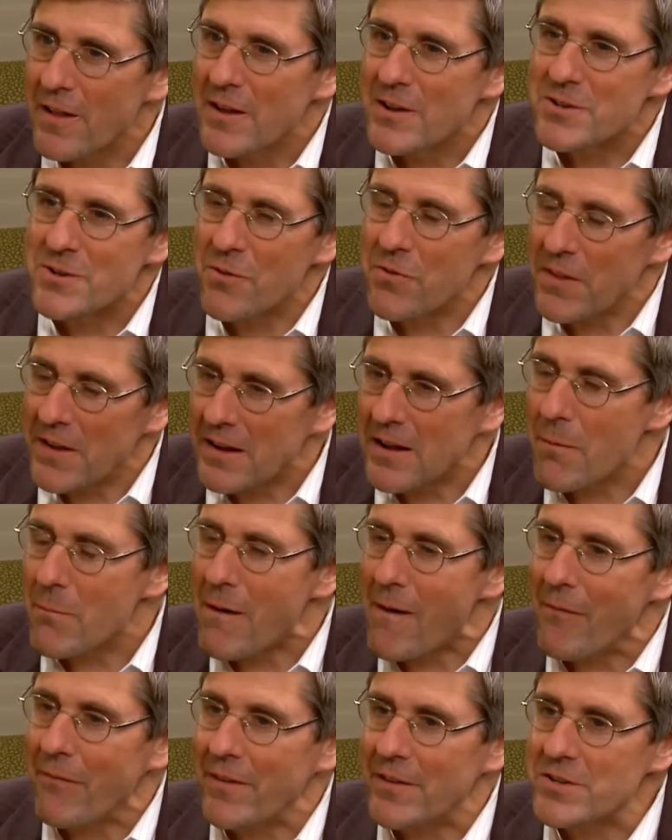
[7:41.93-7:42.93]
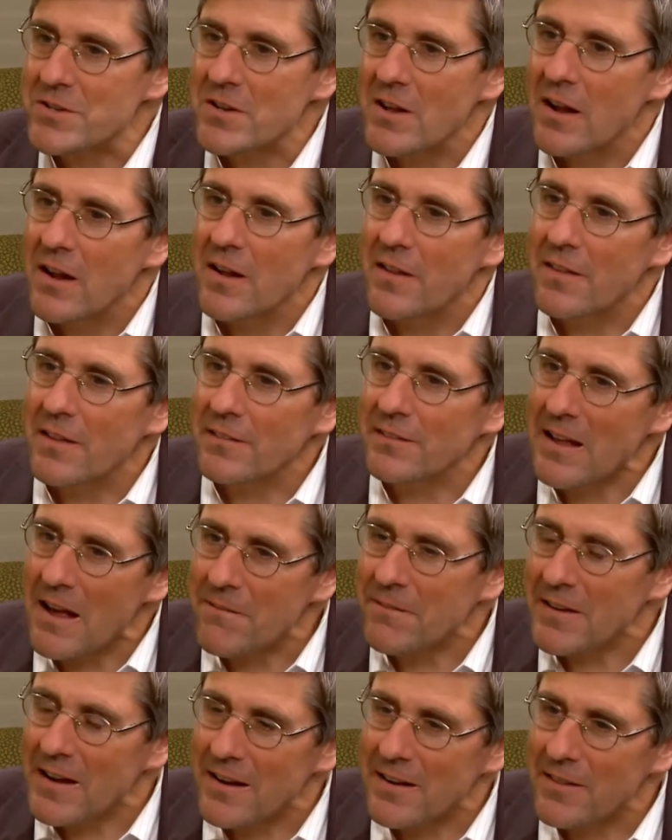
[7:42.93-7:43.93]
So think about this. The
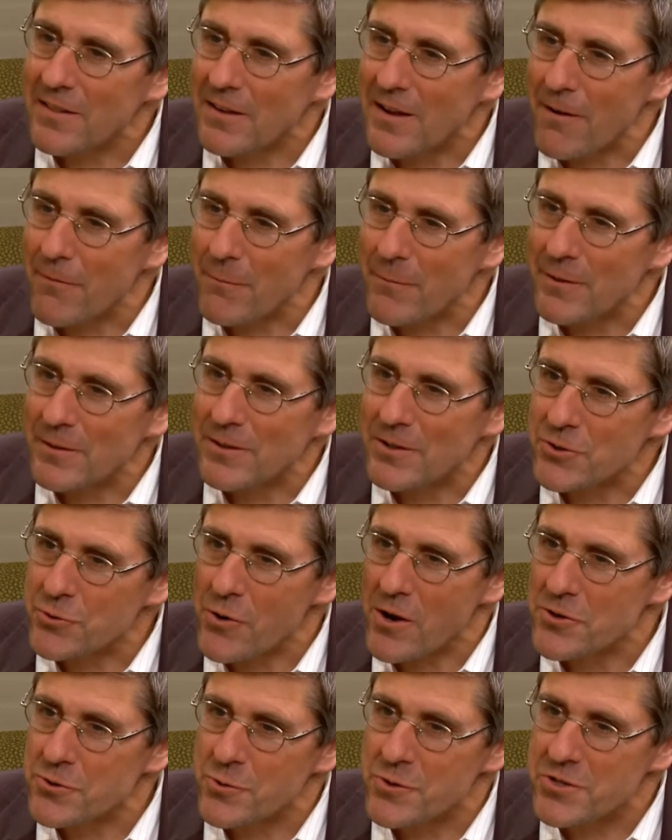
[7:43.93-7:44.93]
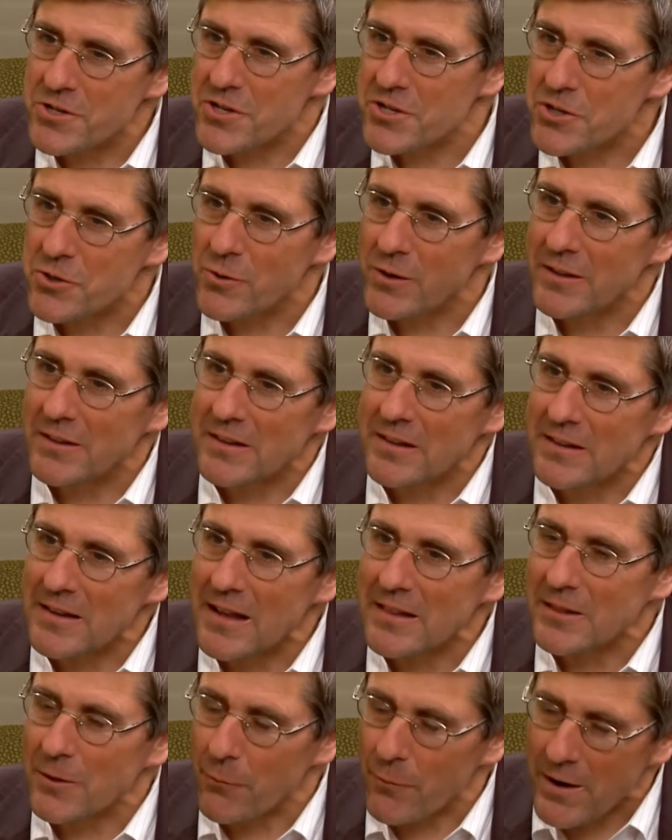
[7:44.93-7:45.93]
left hand of the government, the Treasury is issuing the
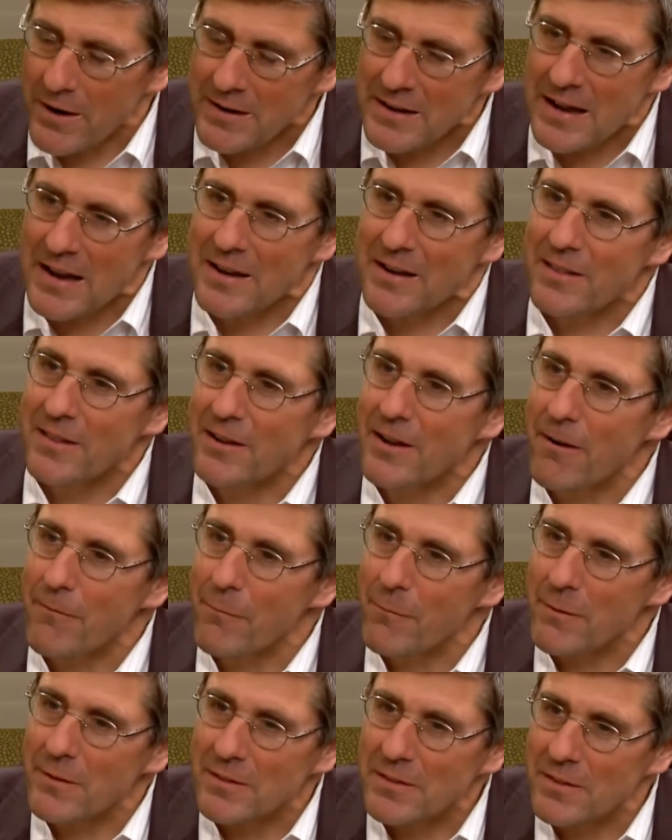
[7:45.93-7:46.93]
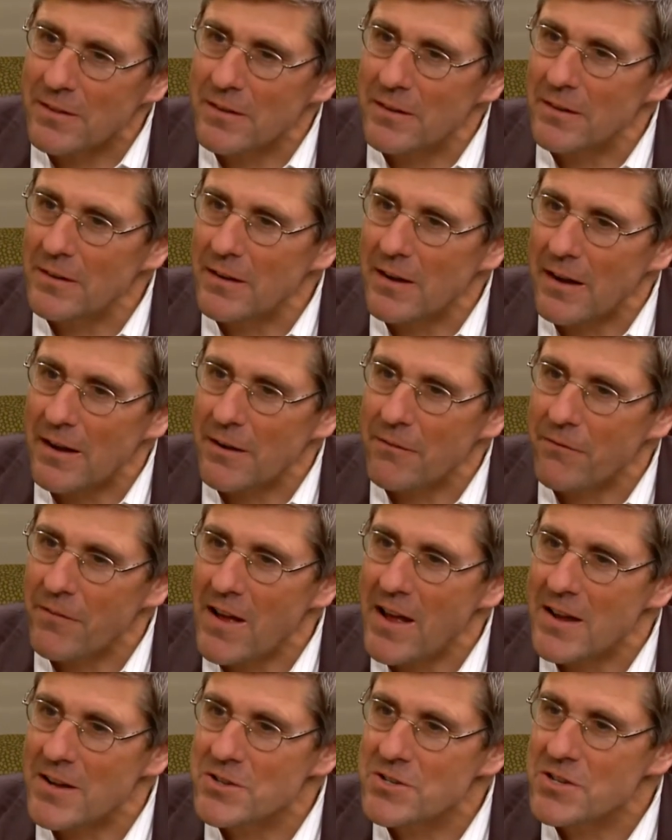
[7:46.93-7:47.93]
debt. The right hand of the government, the uh,
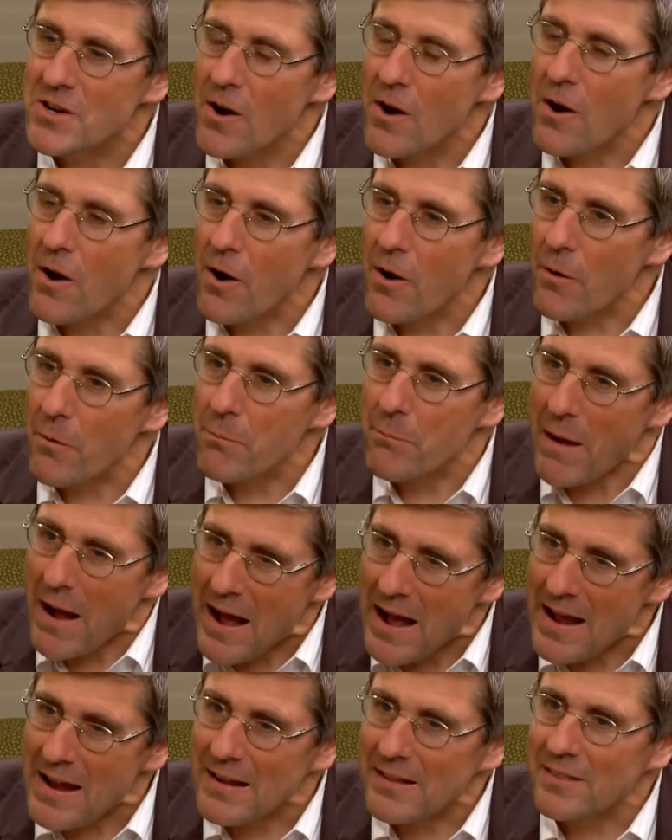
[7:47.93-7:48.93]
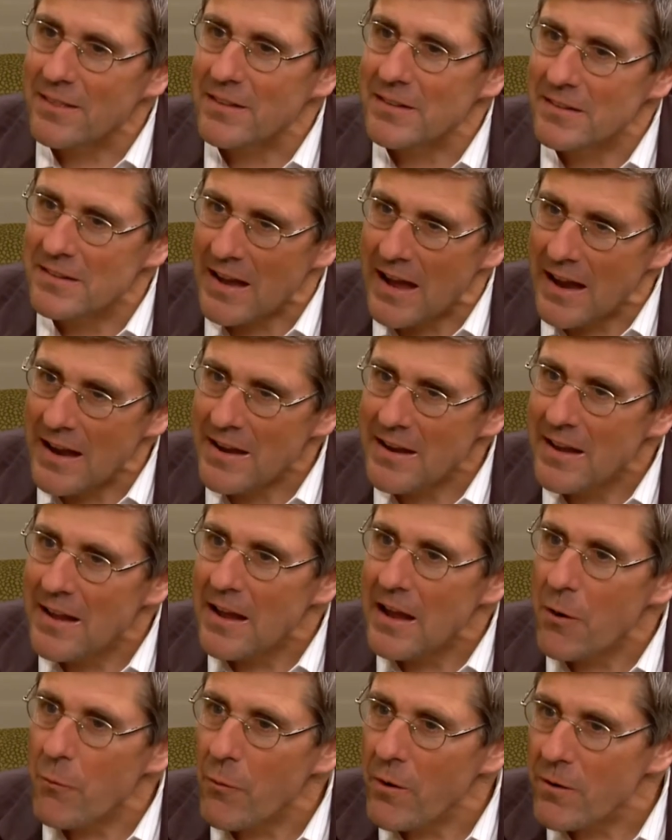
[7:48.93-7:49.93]
Feds, are buying the debt.
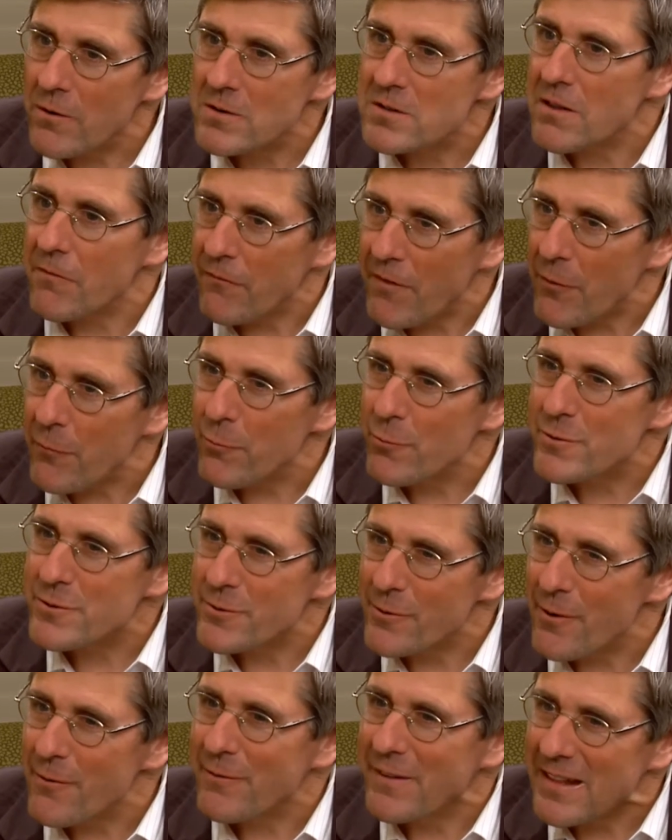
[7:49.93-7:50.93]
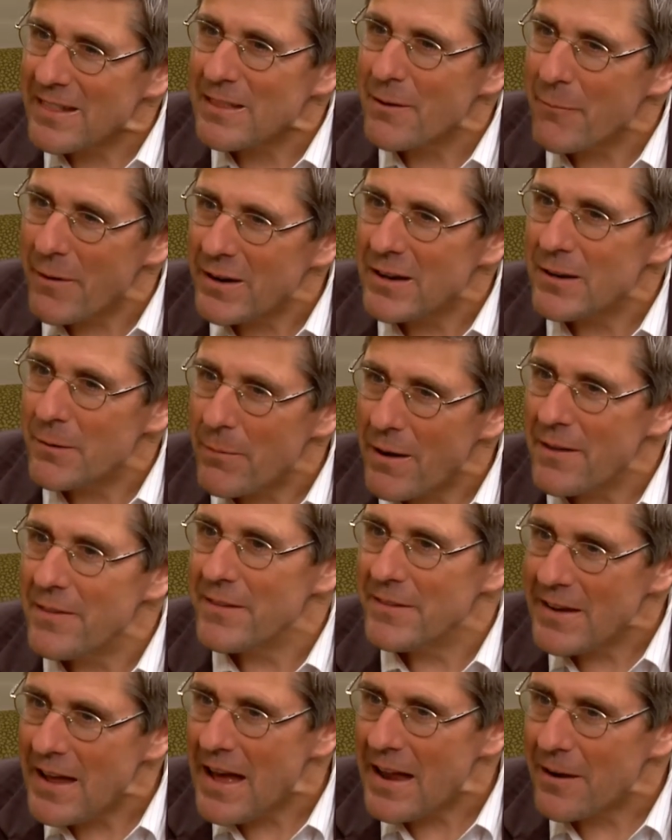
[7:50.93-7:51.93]
And where does the Federal Reserve get the money to buy the
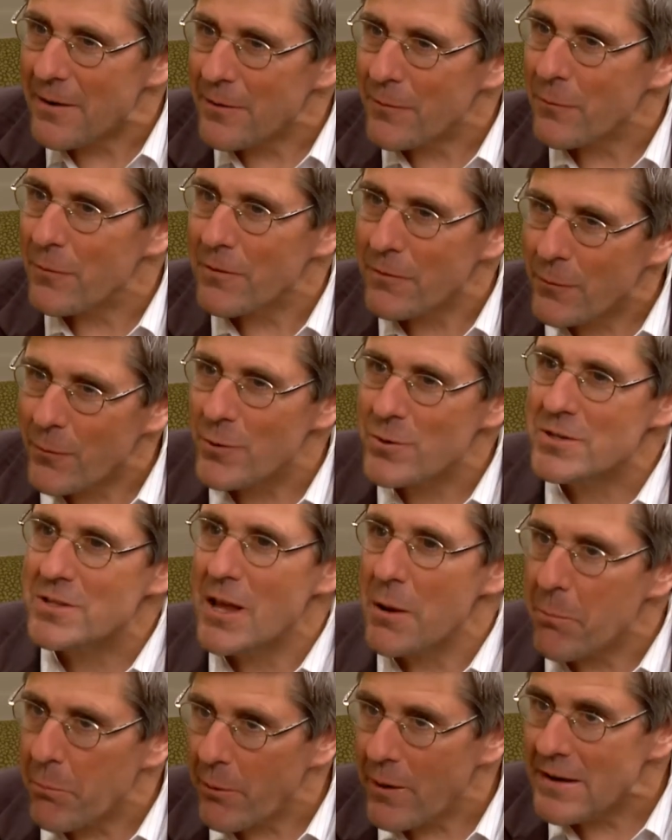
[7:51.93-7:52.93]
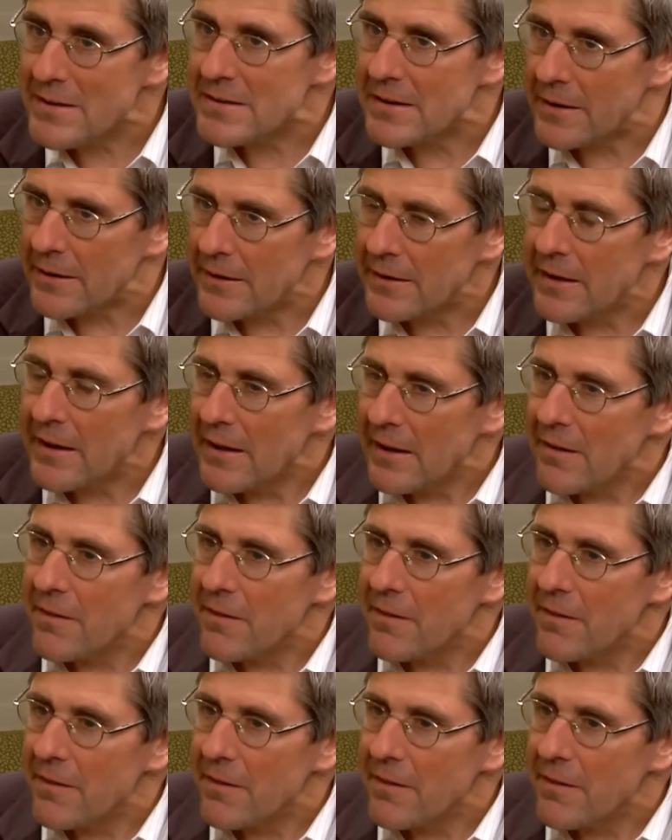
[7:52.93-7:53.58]
debt? Well, of course, they print it.